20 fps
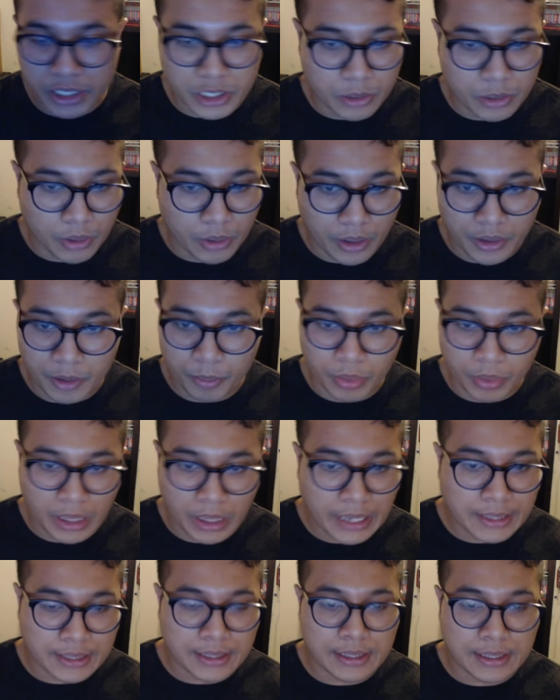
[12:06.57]
to other
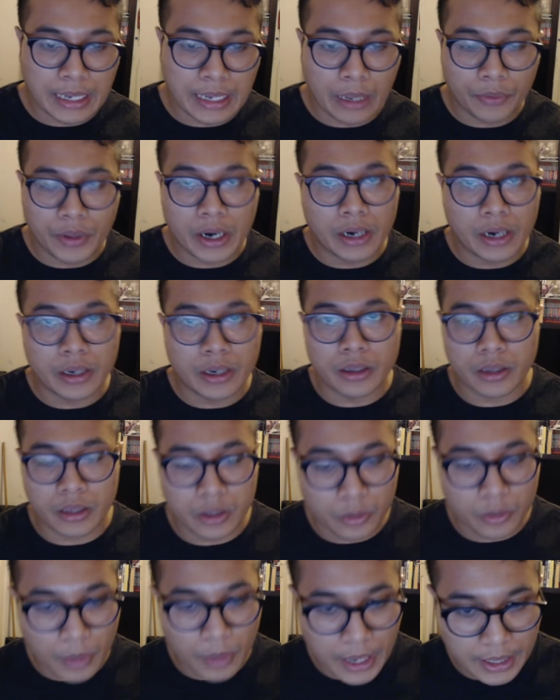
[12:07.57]
places out there in the
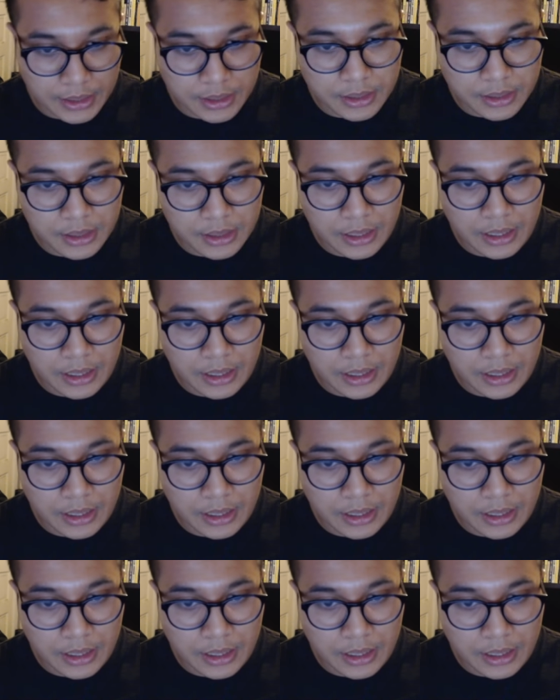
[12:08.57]
U.S.,